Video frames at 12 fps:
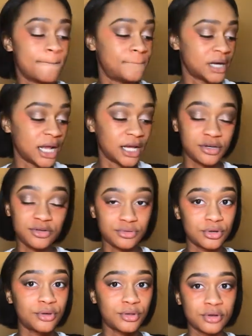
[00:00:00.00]
but I do
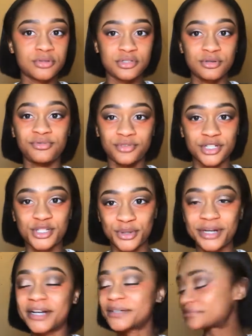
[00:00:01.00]
know those two for
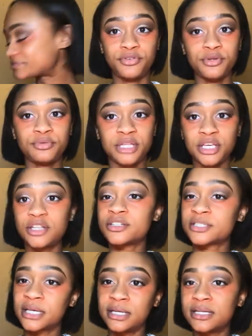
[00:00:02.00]
sure. If you think your
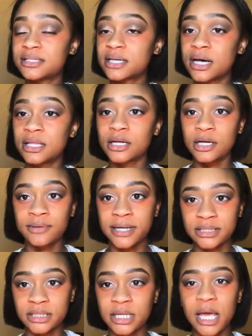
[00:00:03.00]
skin needs color
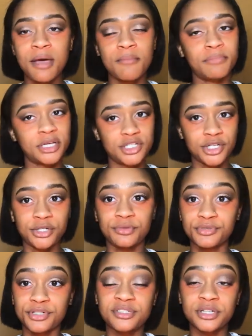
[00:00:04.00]
correcting, make sure you
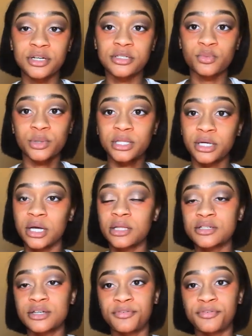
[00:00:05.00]
research what the colors